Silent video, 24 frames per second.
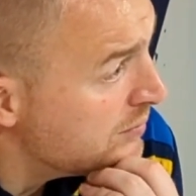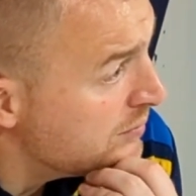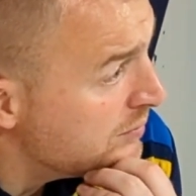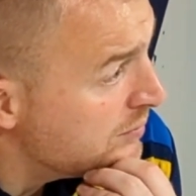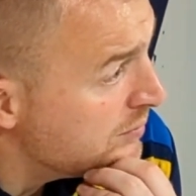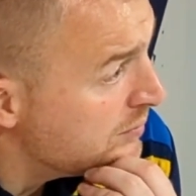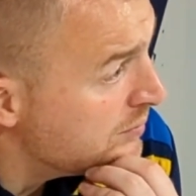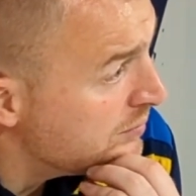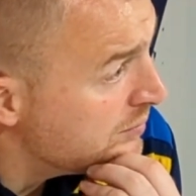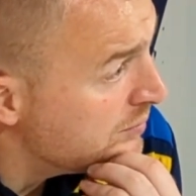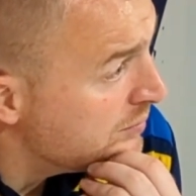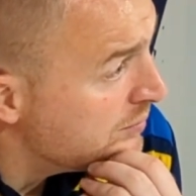
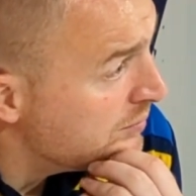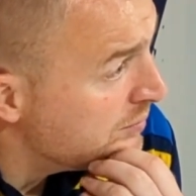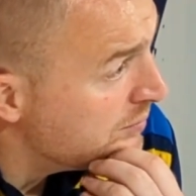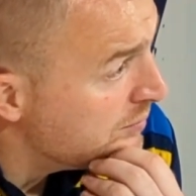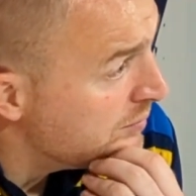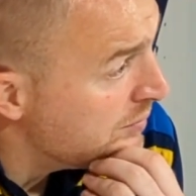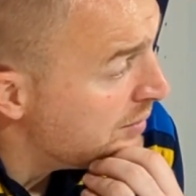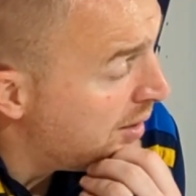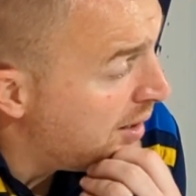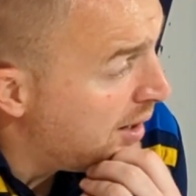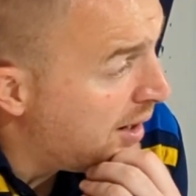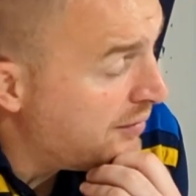I've not seen him
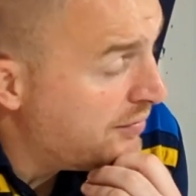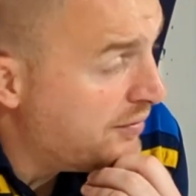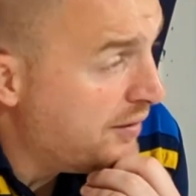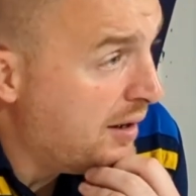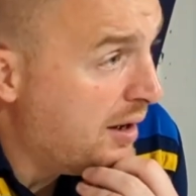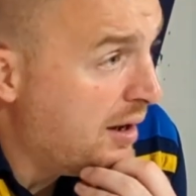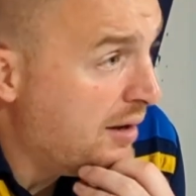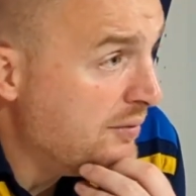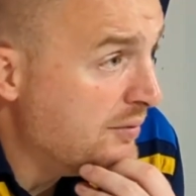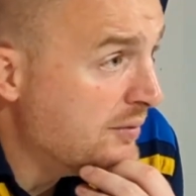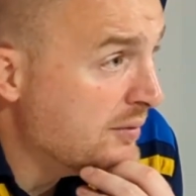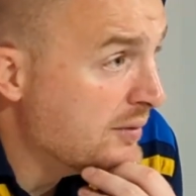do. I, th-
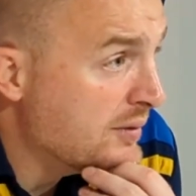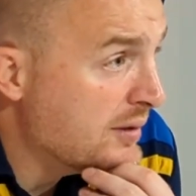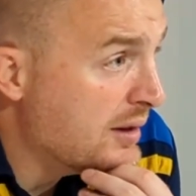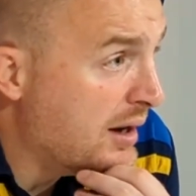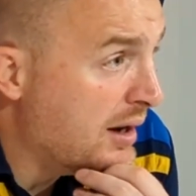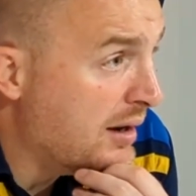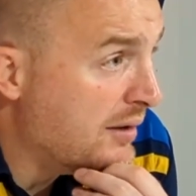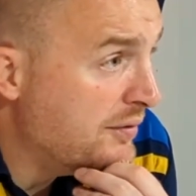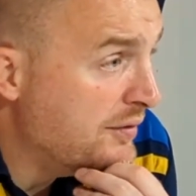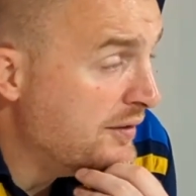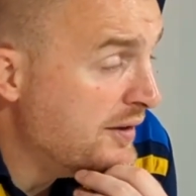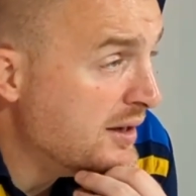
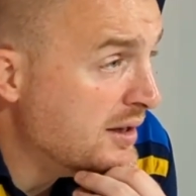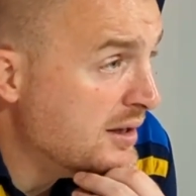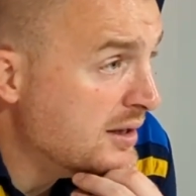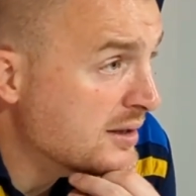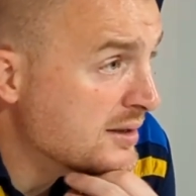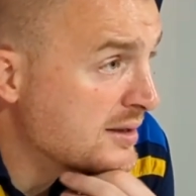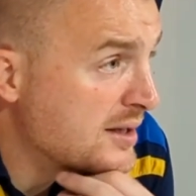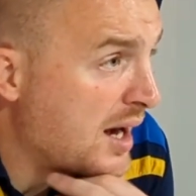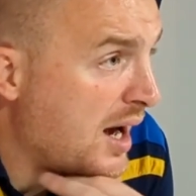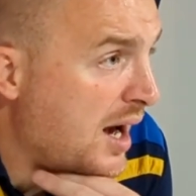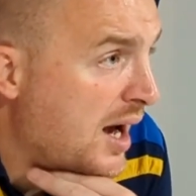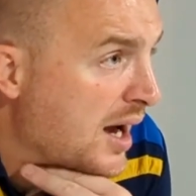I think
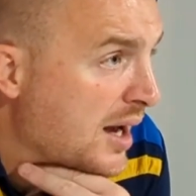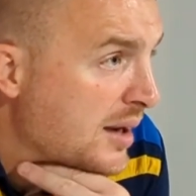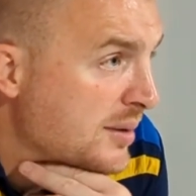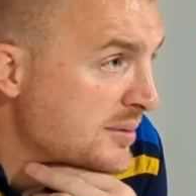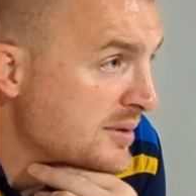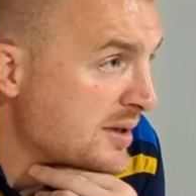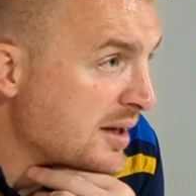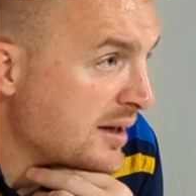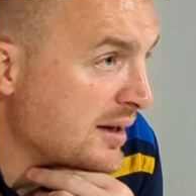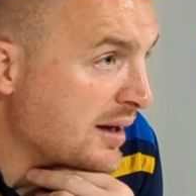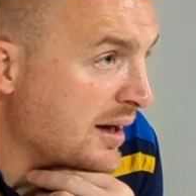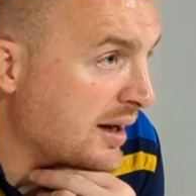at
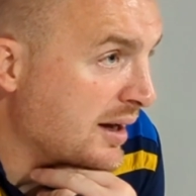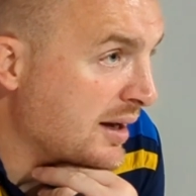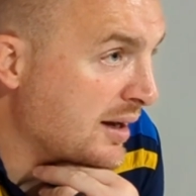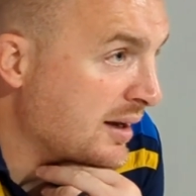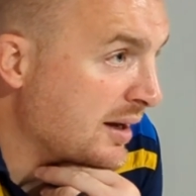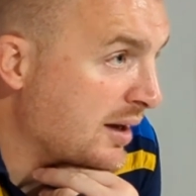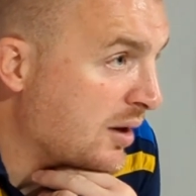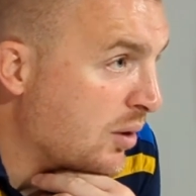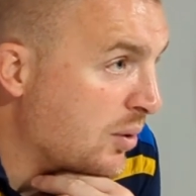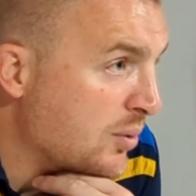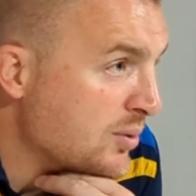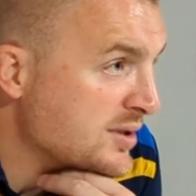times, and it,
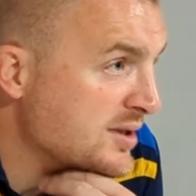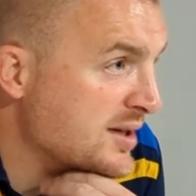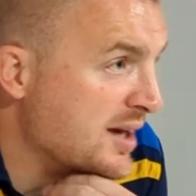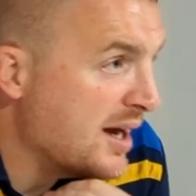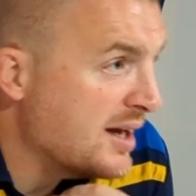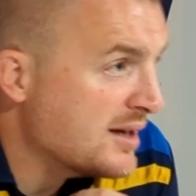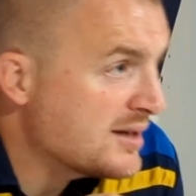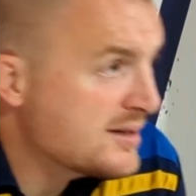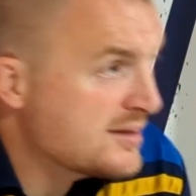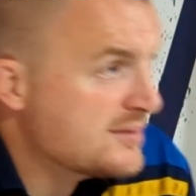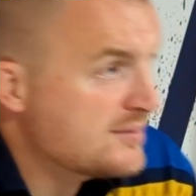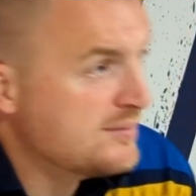it always
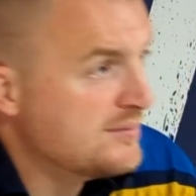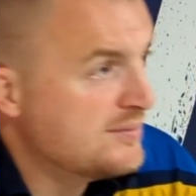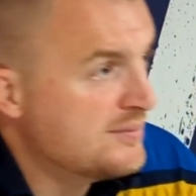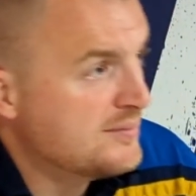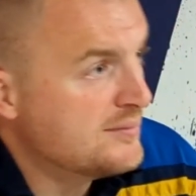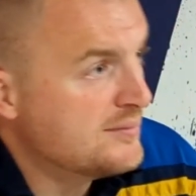gets